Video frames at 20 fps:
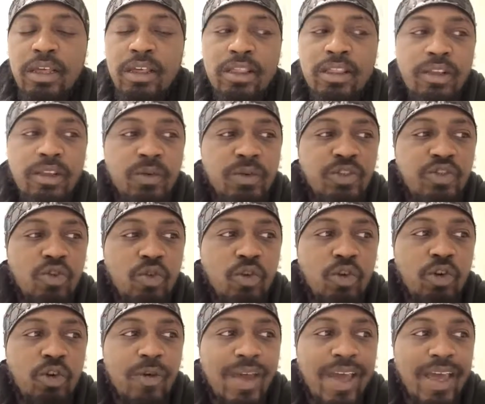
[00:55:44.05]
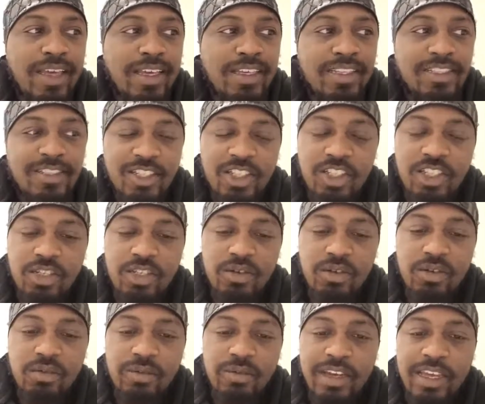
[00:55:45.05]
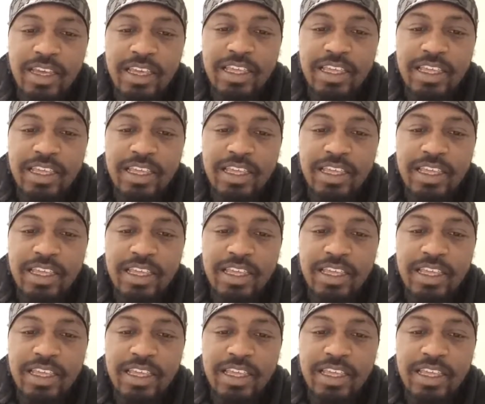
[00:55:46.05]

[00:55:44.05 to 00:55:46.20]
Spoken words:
There was no crack in his shield, right?